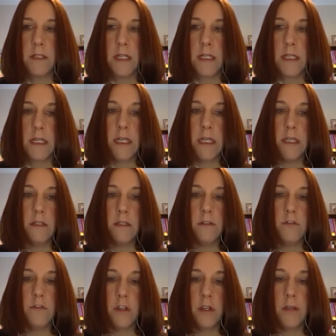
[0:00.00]
Deneke
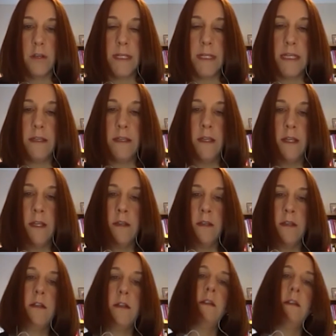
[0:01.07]
in Germany,
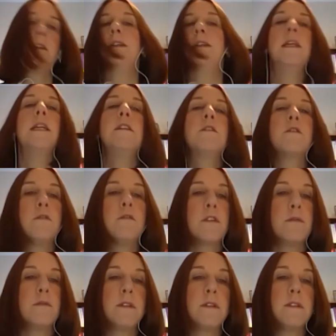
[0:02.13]
and he talked
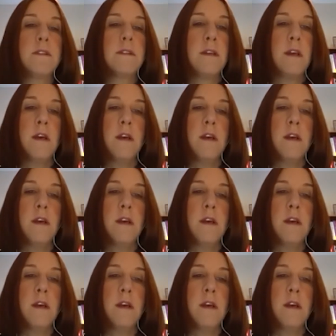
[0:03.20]
to us